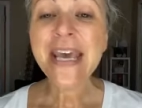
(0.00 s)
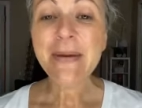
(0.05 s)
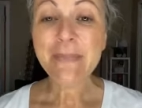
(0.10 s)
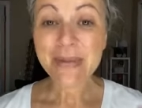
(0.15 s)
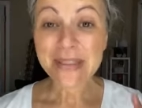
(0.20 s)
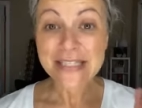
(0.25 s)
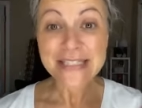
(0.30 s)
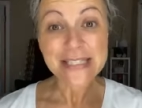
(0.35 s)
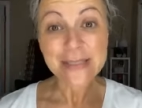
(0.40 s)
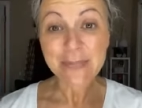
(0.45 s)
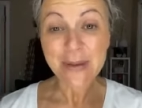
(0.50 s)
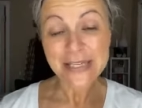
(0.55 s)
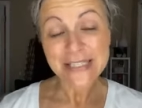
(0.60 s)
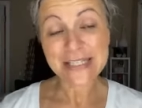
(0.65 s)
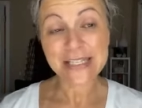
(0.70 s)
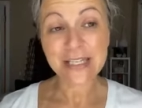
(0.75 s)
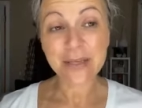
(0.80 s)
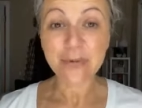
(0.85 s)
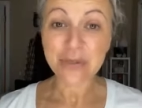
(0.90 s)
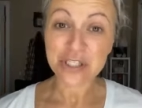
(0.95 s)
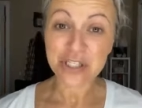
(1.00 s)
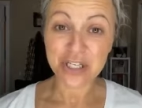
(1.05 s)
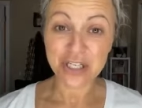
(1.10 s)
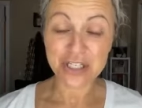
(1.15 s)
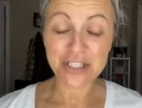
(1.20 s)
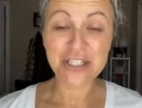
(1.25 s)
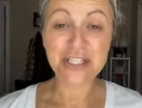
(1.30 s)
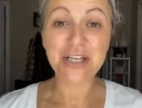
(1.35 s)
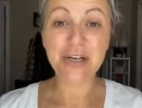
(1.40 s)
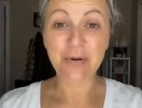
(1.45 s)
but this is basically what you're
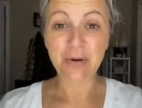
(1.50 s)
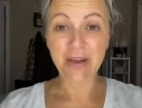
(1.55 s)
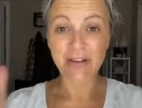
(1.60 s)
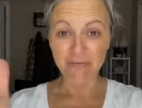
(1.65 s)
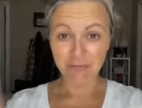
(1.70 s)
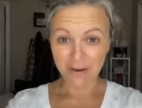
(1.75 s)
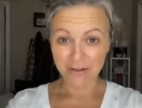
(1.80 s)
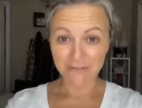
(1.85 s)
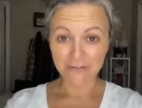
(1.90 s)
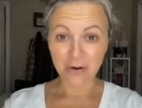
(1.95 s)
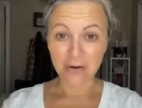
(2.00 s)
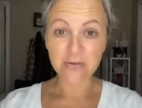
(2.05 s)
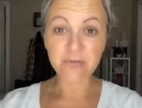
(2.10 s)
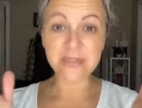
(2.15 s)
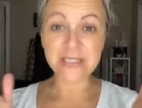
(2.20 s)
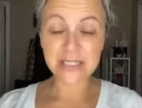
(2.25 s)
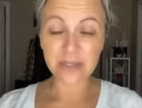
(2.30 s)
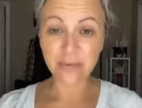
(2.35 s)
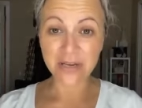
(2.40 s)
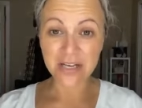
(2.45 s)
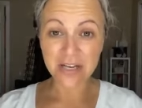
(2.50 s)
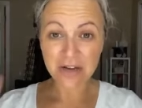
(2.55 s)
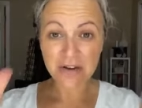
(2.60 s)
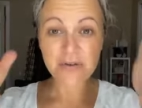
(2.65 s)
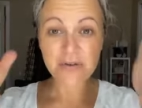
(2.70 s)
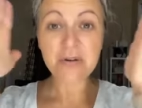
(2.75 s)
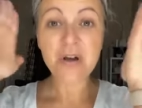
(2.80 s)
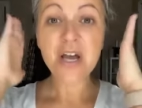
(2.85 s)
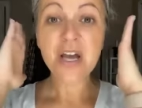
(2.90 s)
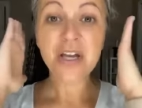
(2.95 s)
gonna do. If my phone was the window,
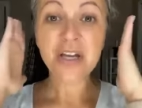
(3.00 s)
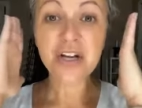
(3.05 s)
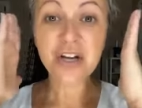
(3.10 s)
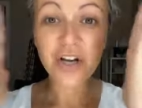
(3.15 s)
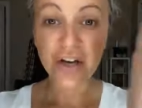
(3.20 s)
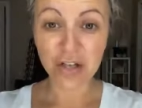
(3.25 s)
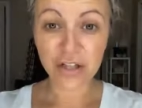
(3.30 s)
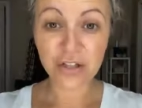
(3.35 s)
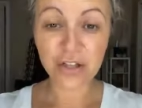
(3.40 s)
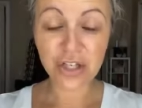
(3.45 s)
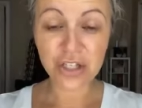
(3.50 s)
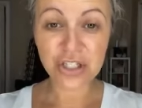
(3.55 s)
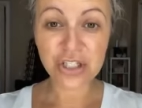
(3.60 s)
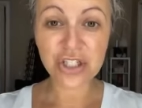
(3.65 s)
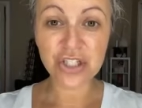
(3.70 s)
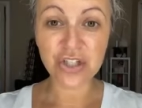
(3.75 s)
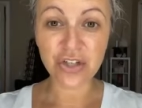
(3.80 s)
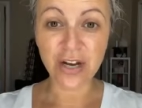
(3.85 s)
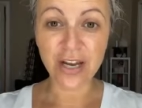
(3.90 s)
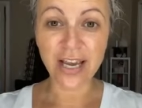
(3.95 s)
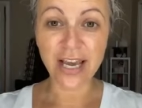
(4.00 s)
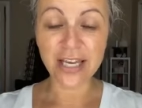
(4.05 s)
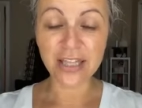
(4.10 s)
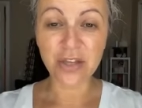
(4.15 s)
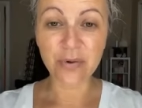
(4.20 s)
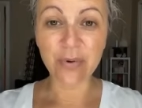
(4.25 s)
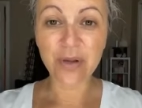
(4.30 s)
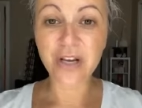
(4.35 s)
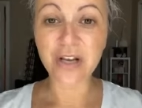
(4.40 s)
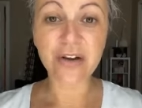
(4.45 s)
you're gonna look straight at
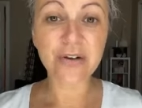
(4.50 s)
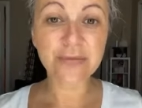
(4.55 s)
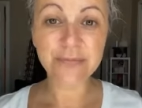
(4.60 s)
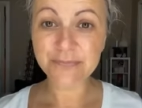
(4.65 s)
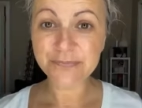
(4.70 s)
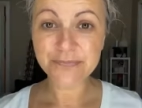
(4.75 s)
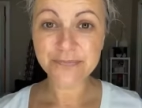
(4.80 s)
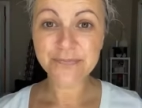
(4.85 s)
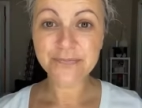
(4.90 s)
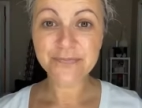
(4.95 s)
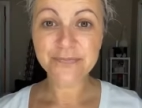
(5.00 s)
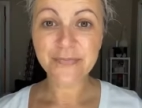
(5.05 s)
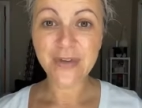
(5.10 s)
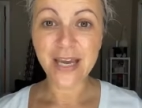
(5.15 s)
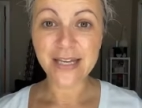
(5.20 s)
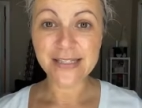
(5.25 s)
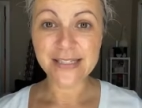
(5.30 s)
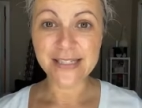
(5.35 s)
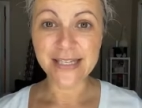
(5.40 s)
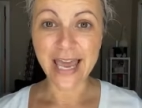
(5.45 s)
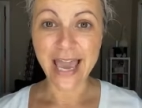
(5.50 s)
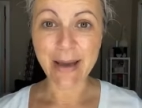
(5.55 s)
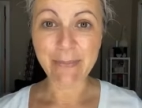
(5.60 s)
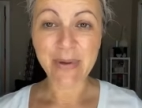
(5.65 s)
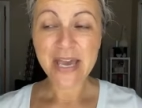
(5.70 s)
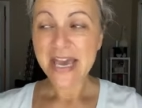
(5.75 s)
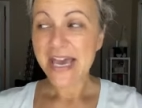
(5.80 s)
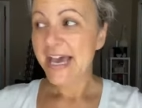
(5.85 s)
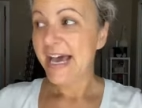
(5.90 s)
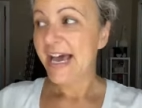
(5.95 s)
the window and snap.